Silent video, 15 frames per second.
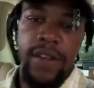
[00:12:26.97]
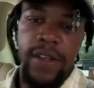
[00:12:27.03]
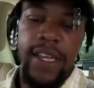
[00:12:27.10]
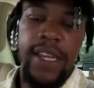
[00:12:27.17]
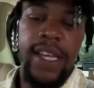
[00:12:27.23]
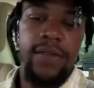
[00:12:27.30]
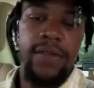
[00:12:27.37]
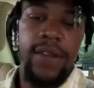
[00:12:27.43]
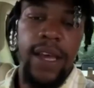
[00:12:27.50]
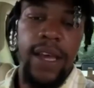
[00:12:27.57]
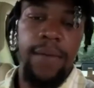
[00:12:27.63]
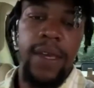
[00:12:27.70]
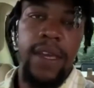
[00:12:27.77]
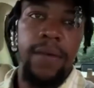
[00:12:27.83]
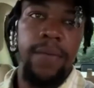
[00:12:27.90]
And that's what I
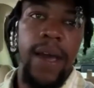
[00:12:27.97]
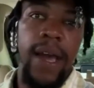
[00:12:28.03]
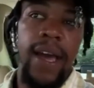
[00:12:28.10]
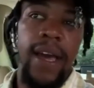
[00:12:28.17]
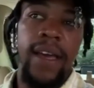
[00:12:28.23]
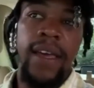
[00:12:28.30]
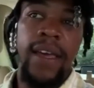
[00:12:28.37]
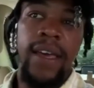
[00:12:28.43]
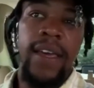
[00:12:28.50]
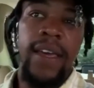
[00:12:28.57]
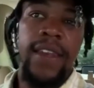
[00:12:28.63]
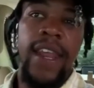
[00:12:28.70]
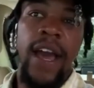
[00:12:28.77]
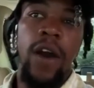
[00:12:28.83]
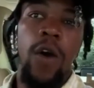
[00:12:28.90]
mean by
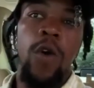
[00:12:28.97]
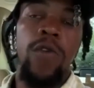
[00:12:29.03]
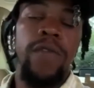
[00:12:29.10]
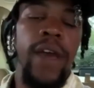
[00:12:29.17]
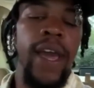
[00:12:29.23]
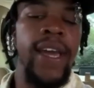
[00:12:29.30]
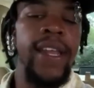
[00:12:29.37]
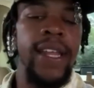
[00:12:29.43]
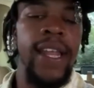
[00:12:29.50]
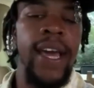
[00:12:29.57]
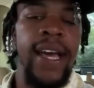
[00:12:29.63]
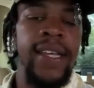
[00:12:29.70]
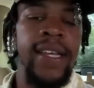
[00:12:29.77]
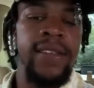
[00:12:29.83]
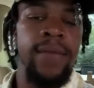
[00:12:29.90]
not
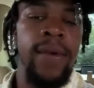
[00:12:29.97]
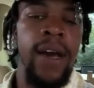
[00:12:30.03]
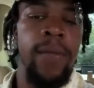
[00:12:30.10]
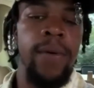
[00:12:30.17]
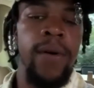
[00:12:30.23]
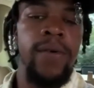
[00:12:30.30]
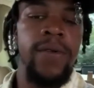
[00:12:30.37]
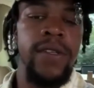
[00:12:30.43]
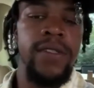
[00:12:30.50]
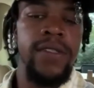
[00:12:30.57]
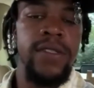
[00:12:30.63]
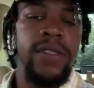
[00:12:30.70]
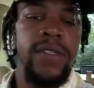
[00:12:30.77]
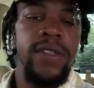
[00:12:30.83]
overanalyzing my opponents.